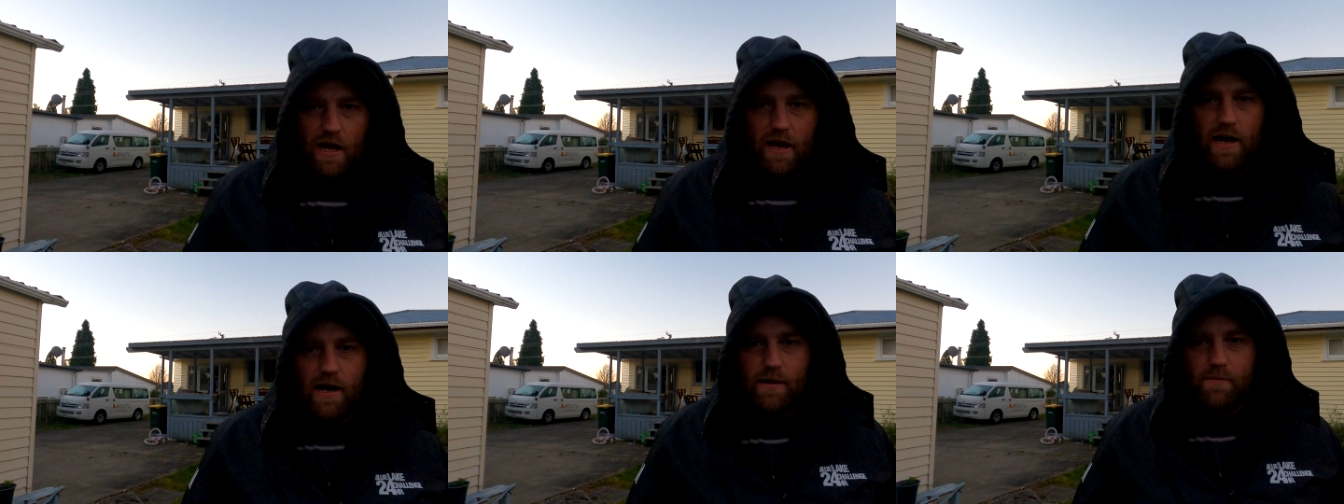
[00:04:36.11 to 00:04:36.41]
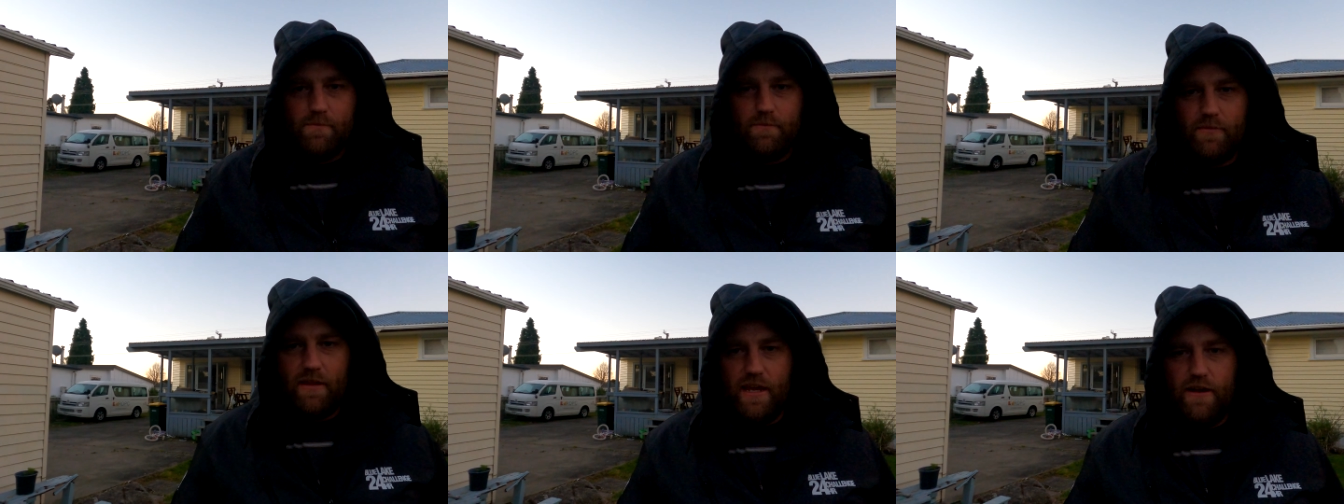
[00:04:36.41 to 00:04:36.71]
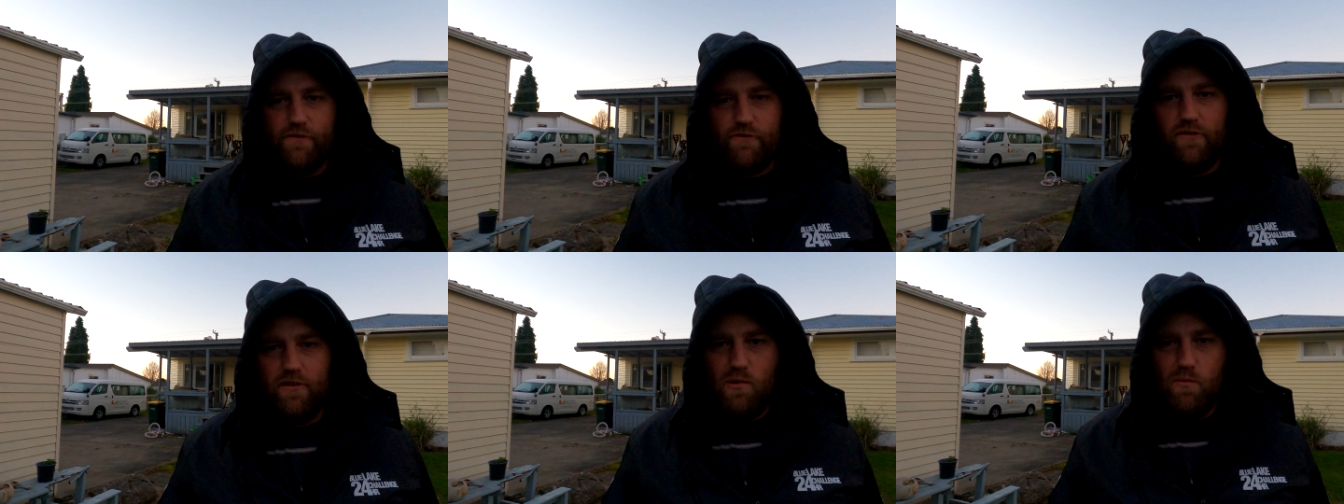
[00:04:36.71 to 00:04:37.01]
Um,
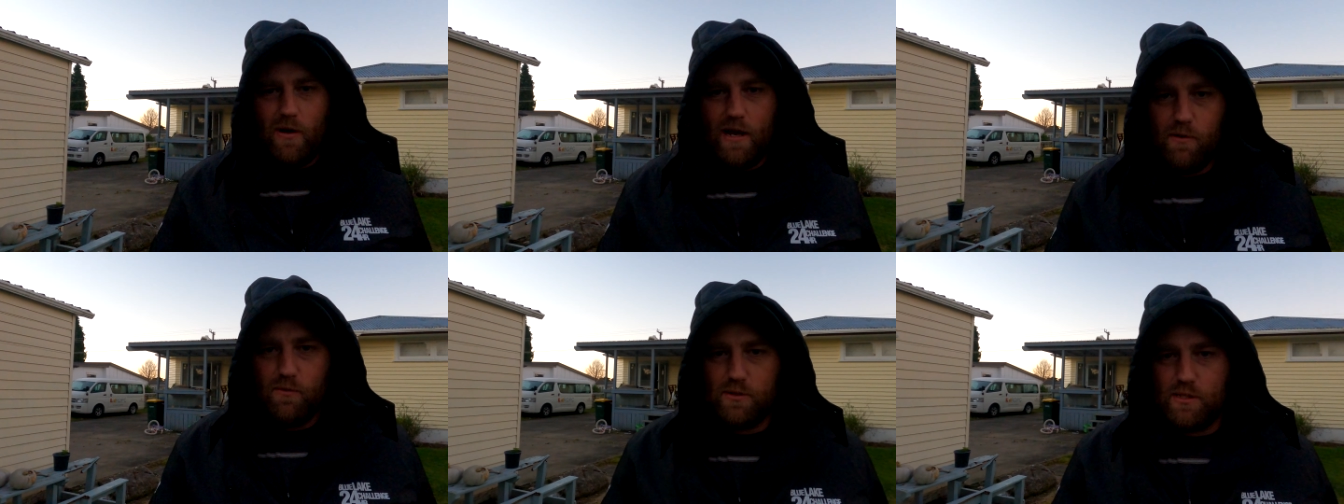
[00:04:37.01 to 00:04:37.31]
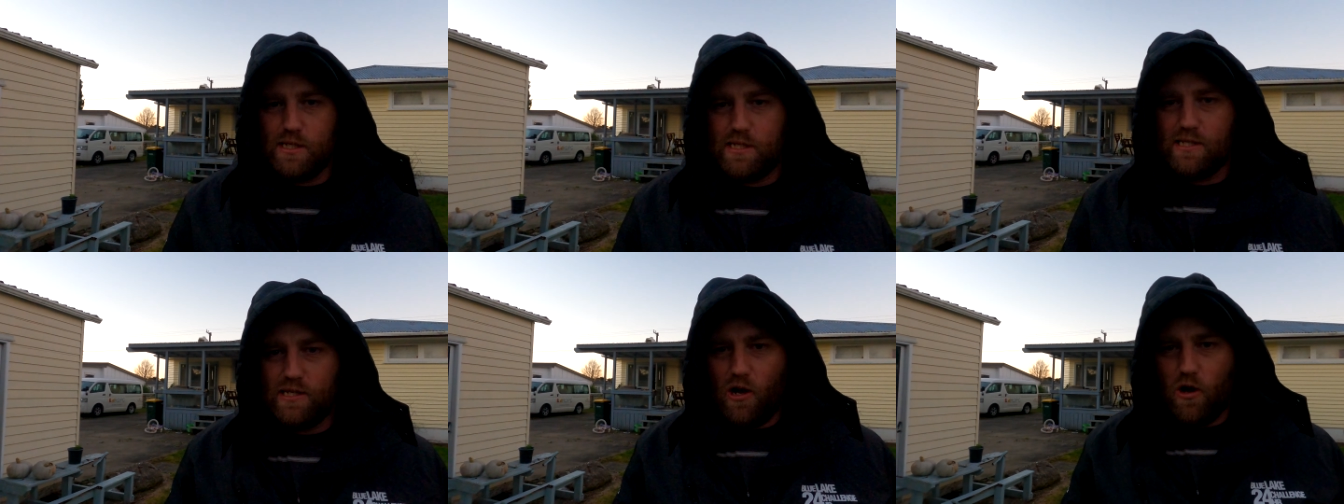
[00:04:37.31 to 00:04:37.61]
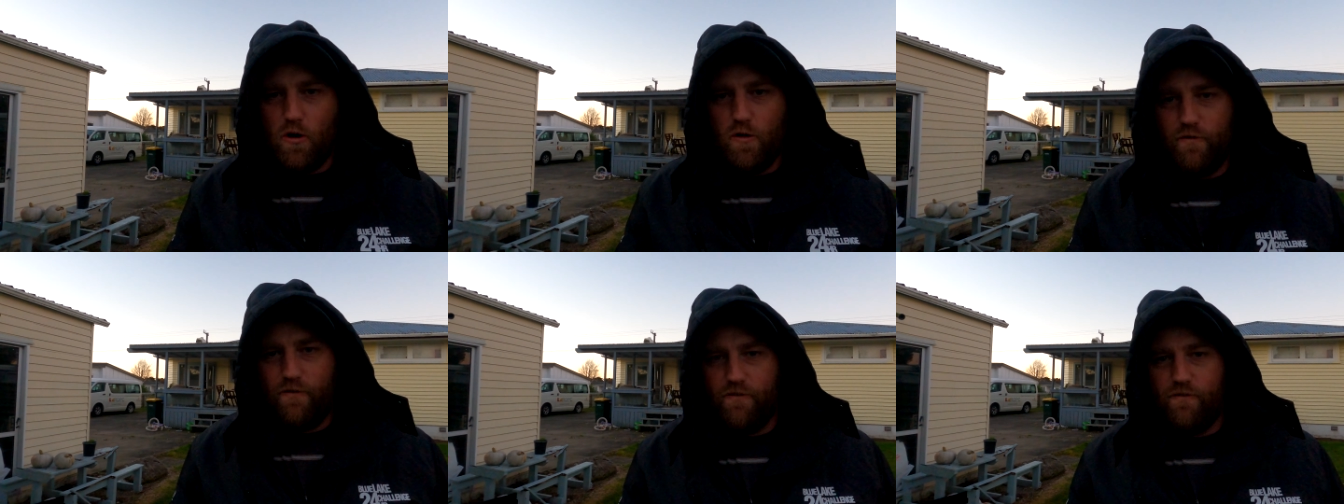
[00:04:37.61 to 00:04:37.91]
everywhere was
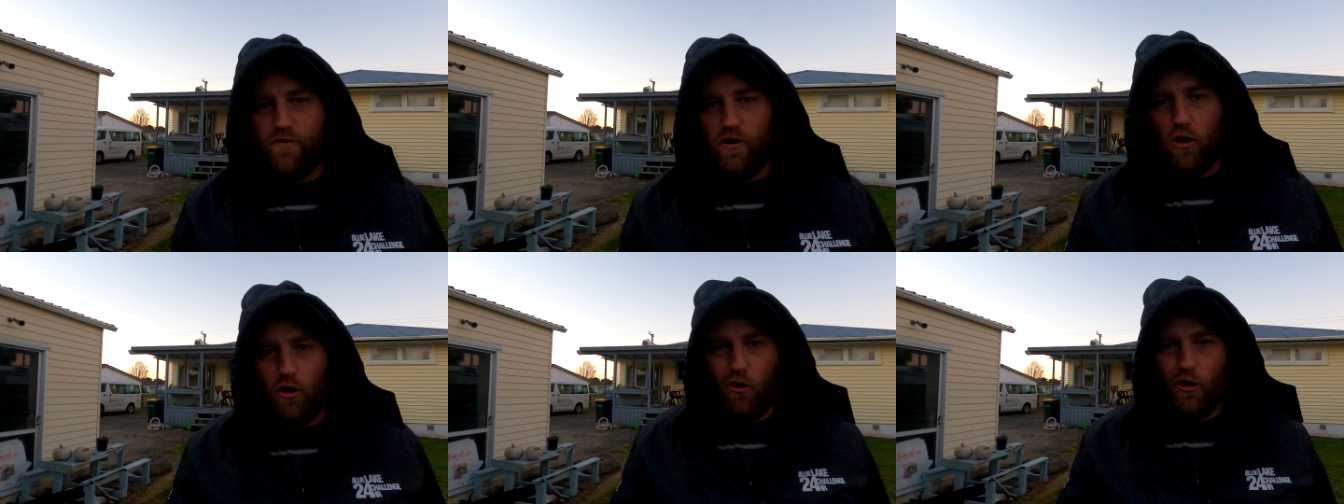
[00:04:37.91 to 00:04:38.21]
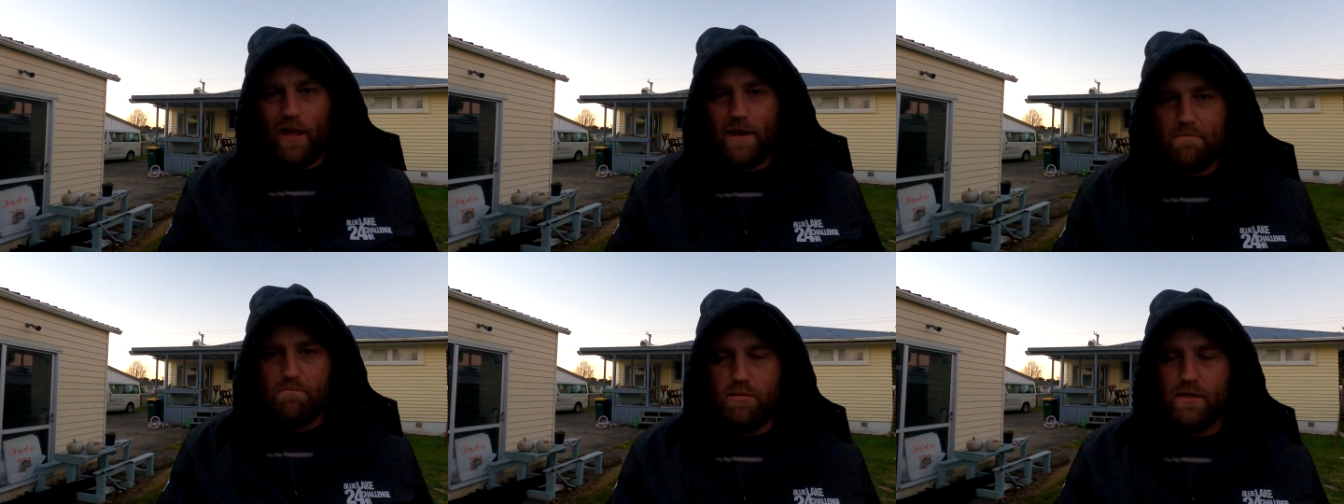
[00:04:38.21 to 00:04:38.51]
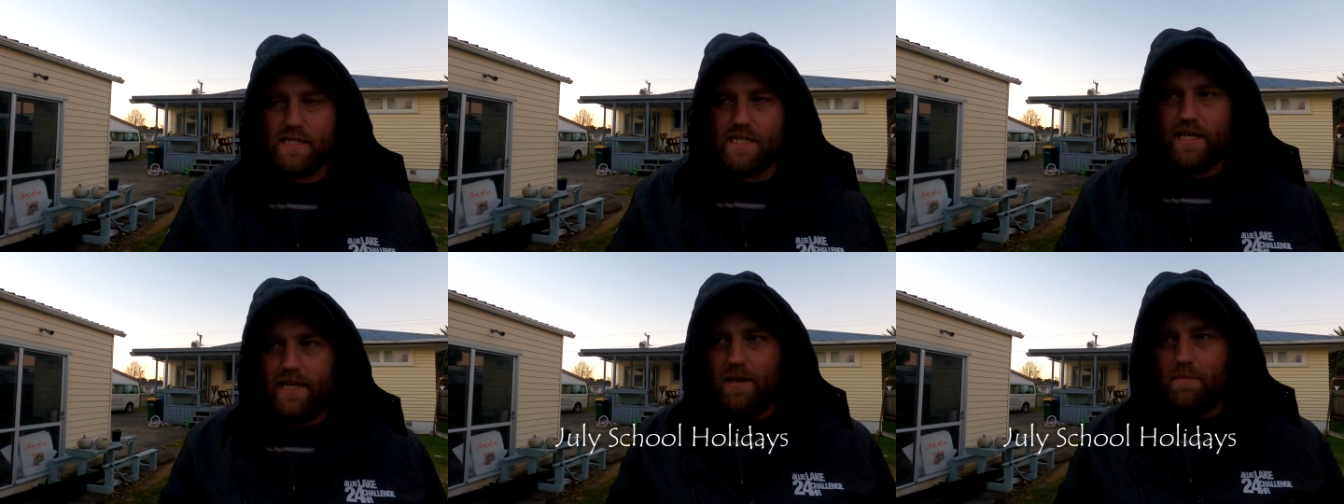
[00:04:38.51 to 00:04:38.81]
so full and
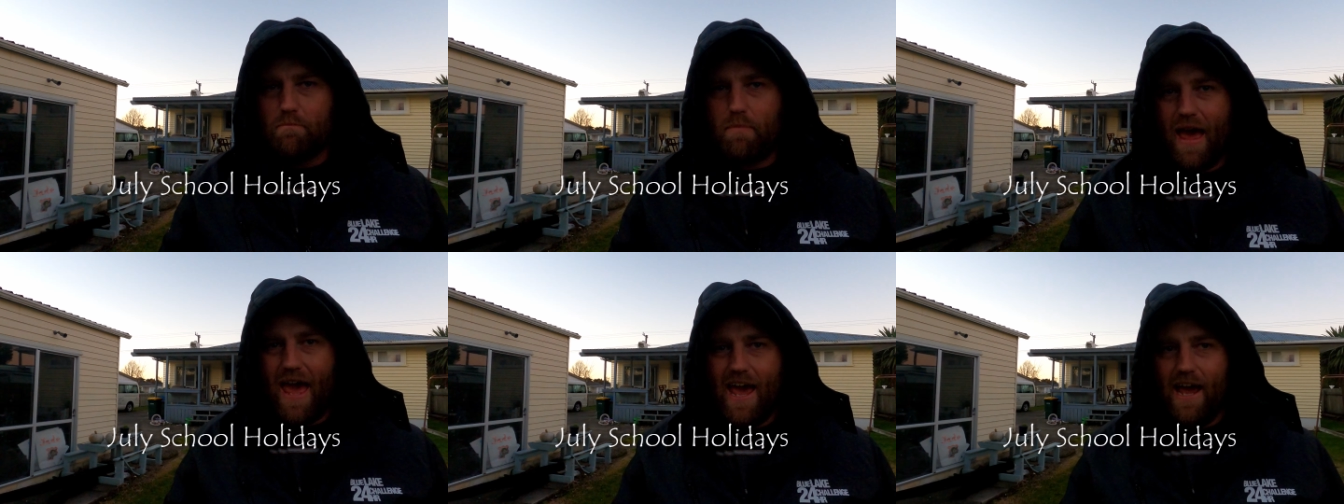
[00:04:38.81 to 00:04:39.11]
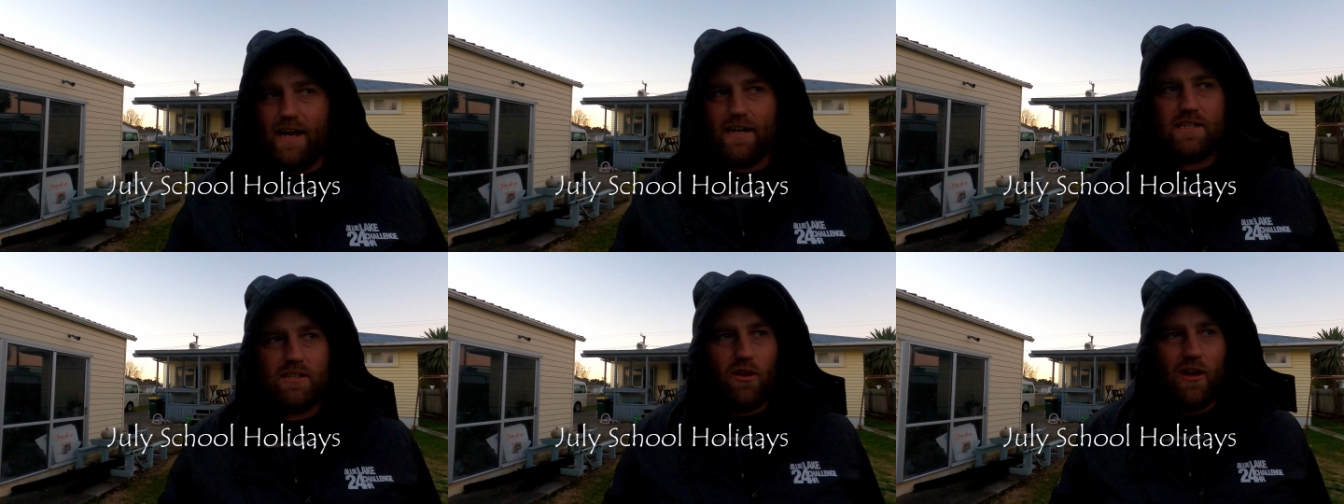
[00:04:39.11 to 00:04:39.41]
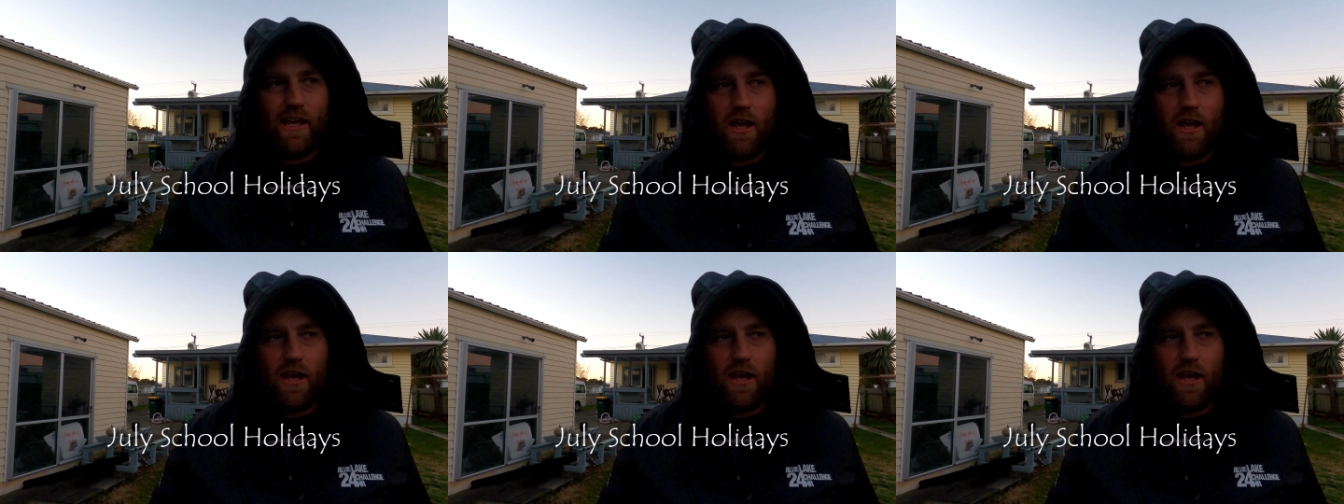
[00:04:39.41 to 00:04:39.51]
busy and packed,